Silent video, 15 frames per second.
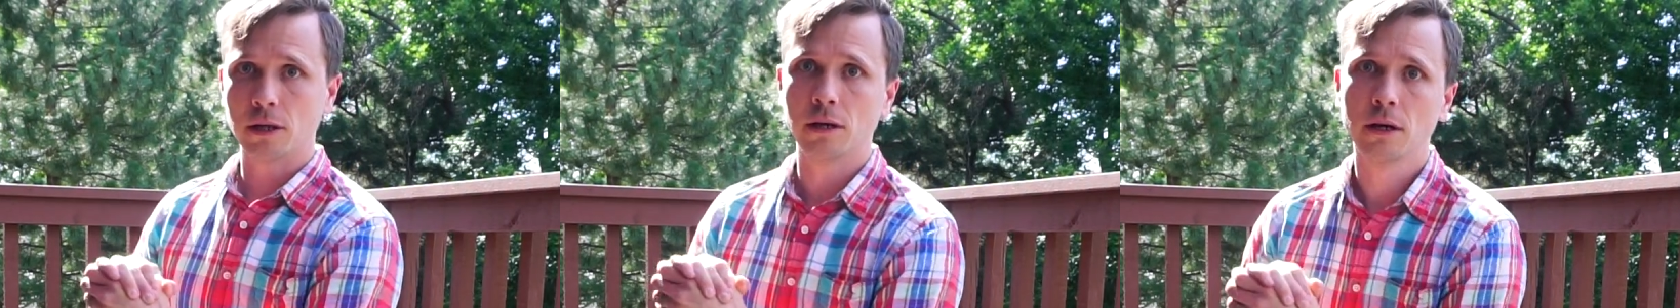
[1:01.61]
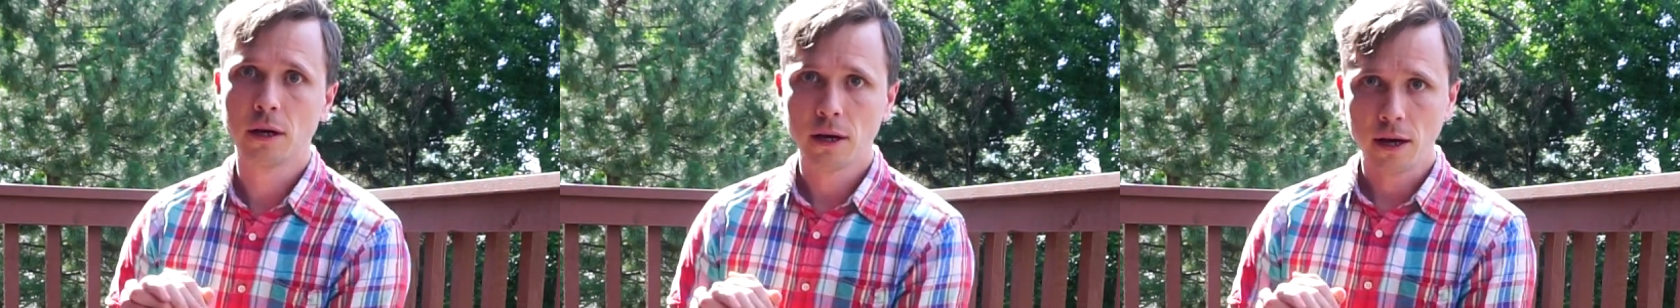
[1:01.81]

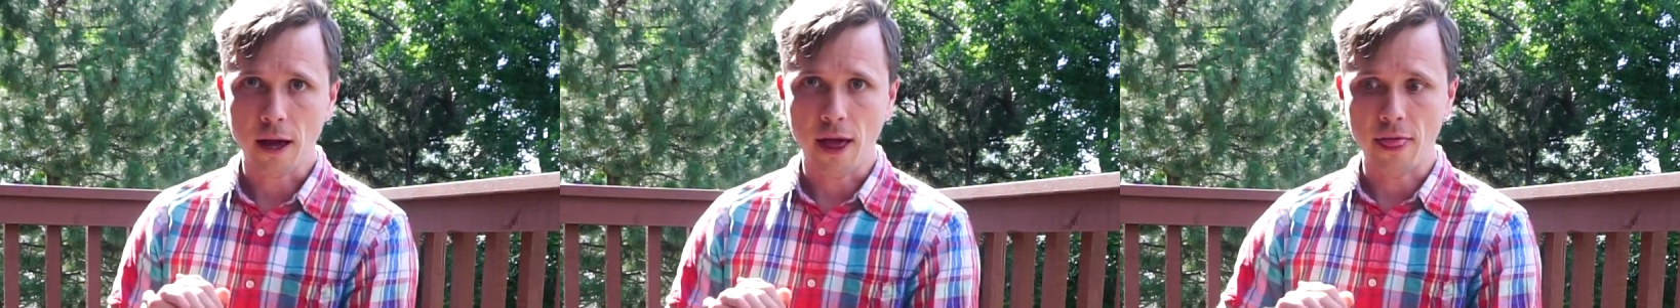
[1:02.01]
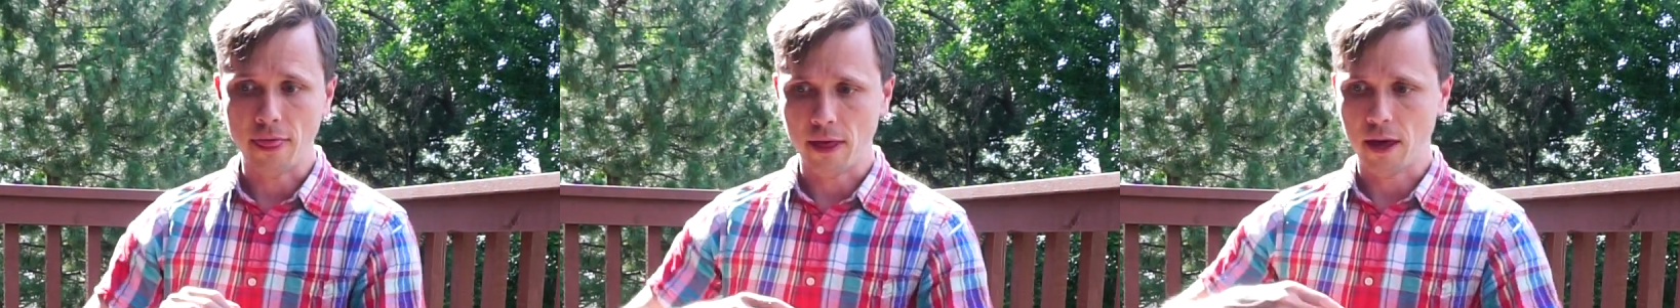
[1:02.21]

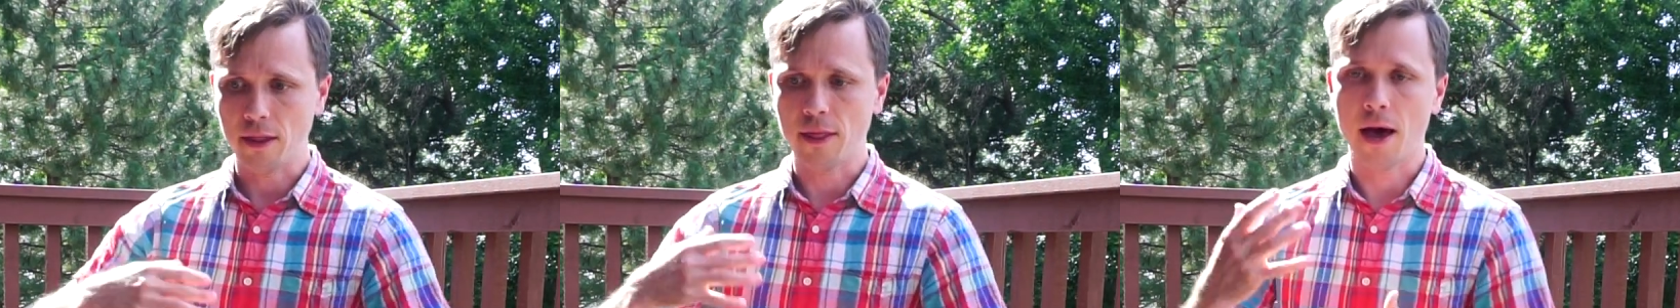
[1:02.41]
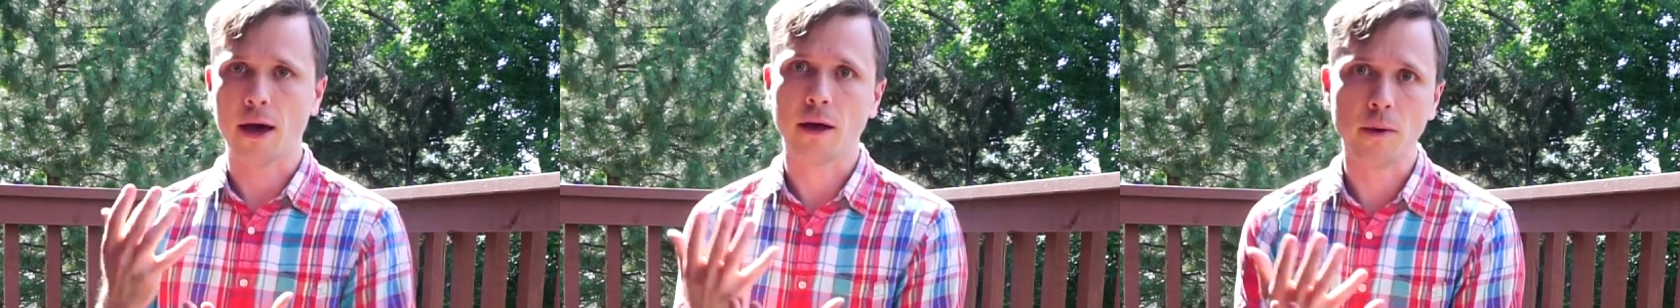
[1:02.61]
and
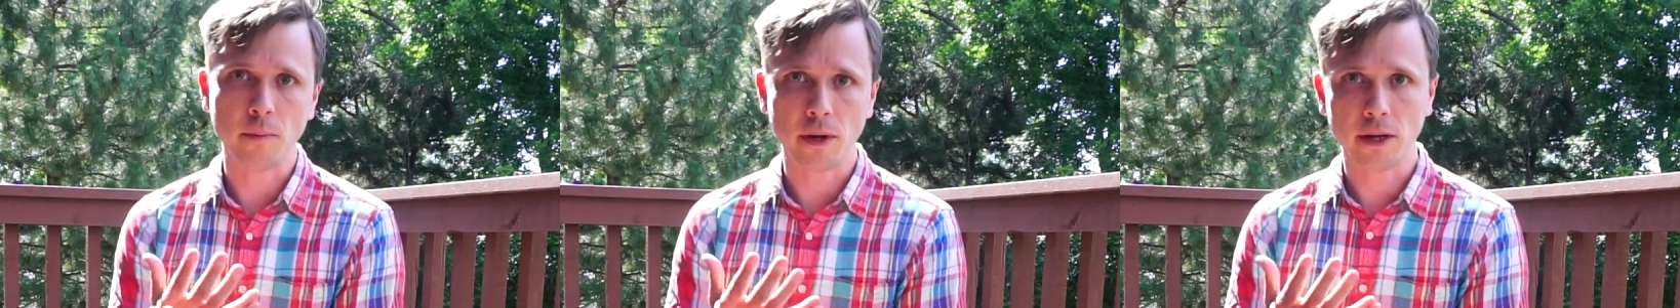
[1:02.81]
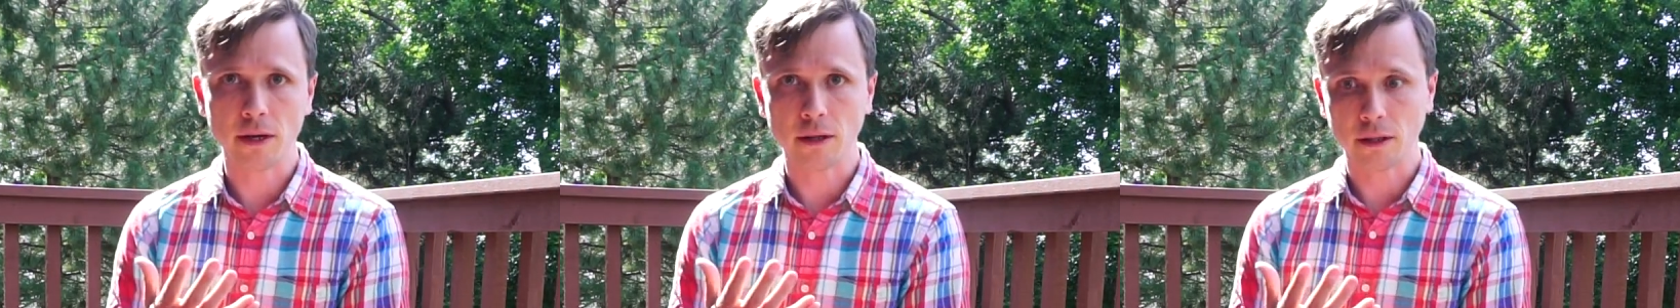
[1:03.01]
then that
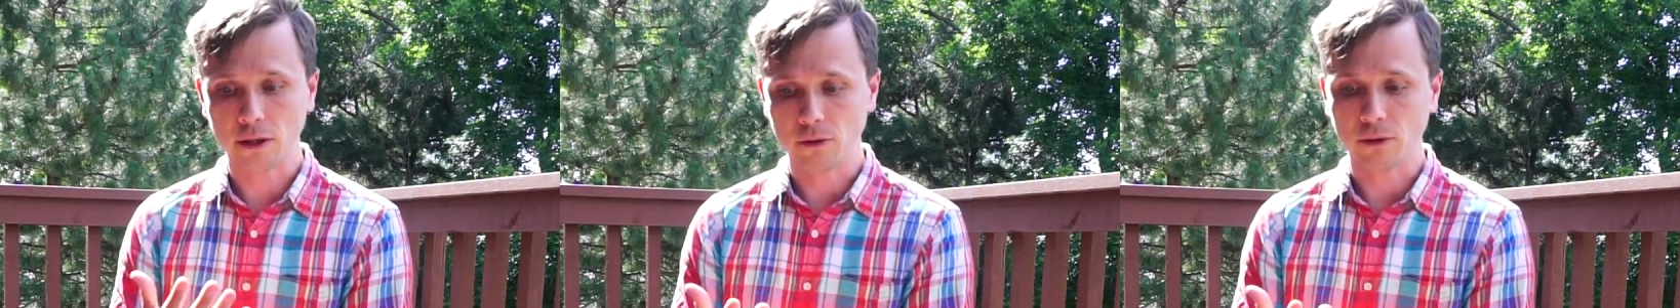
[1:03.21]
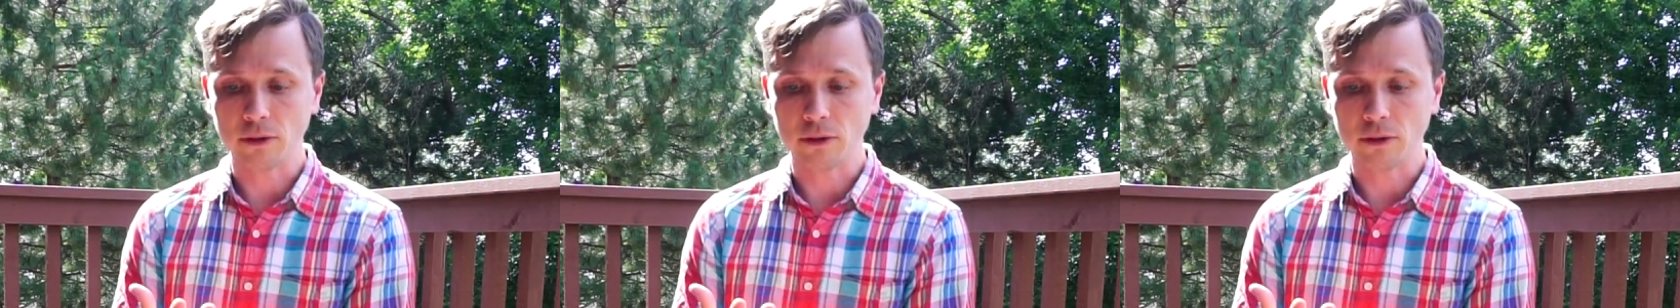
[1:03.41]
immediately